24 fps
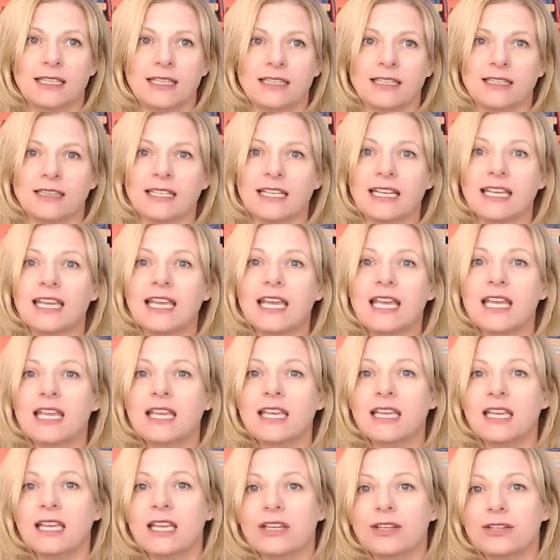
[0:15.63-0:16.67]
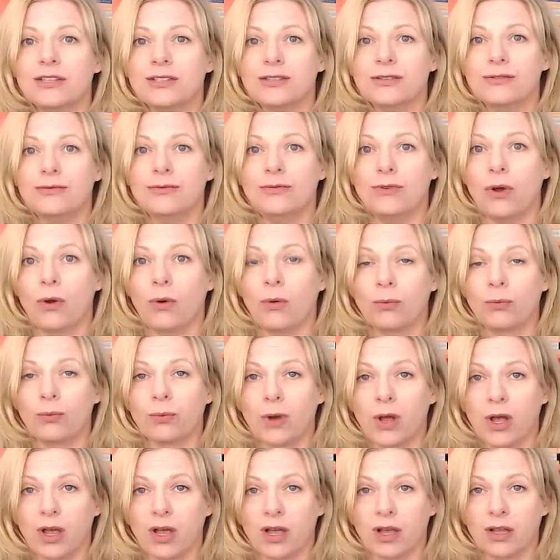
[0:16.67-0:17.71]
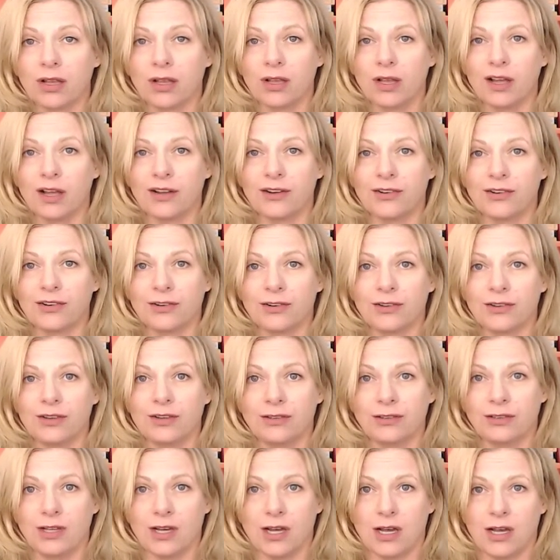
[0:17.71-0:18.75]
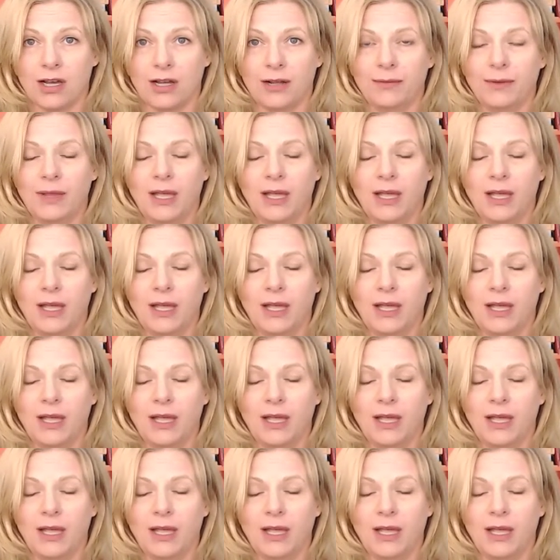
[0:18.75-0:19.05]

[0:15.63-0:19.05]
that the king can do no wrong under the law.